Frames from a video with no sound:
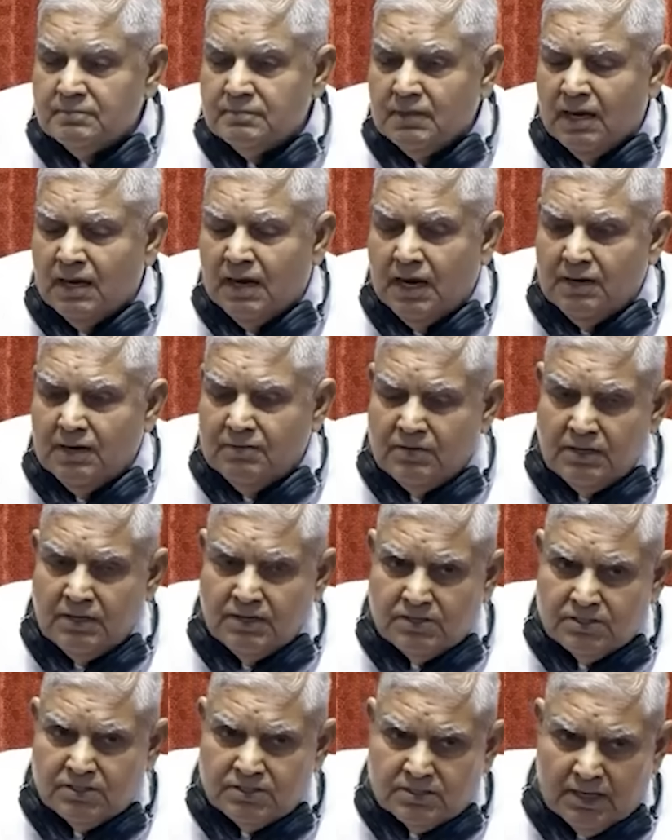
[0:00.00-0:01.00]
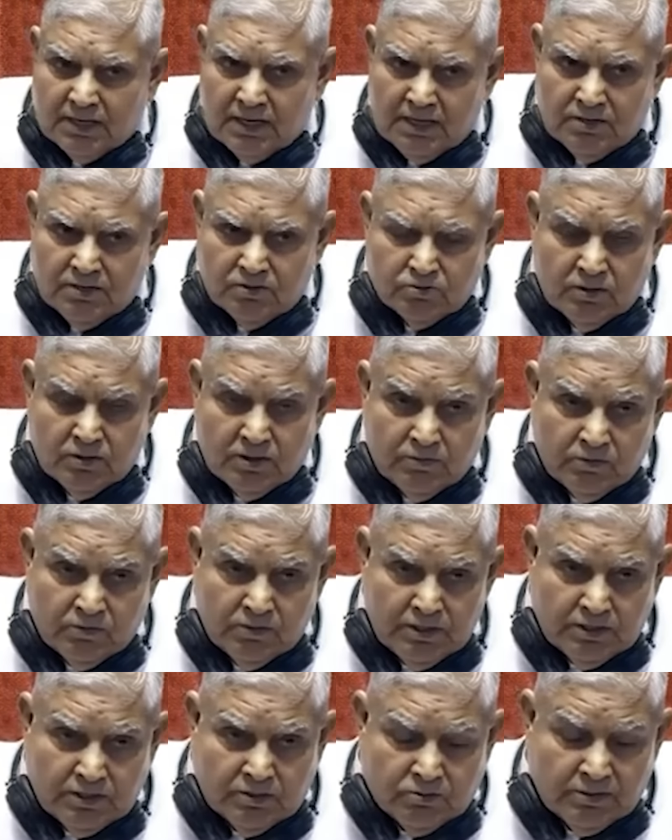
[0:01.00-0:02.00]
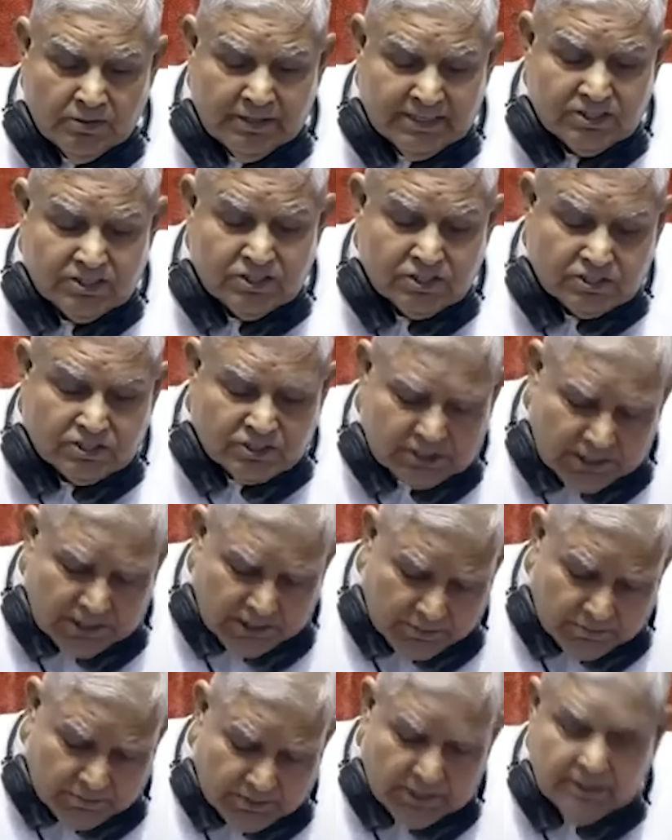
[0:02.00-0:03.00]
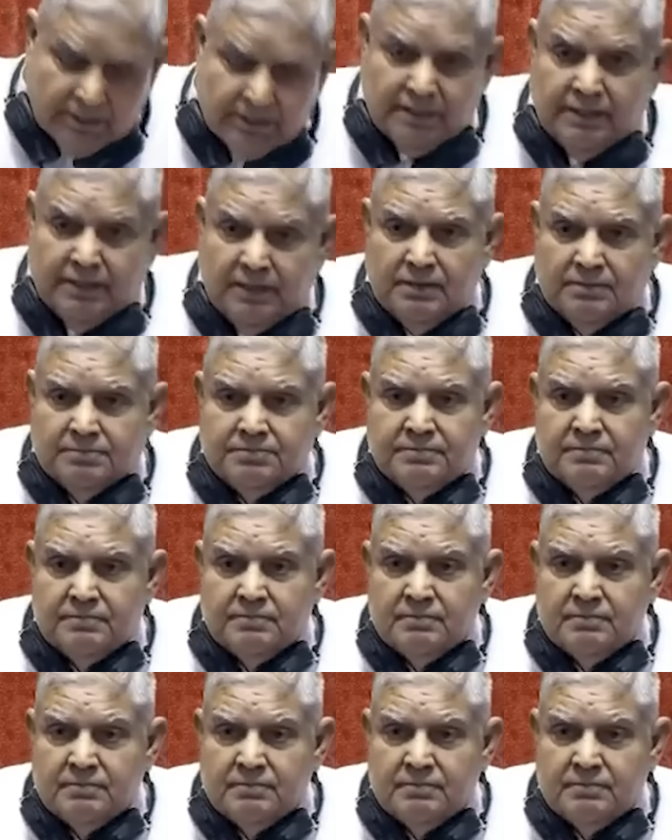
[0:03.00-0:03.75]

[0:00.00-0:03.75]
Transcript: I will try to avoid to an extreme degree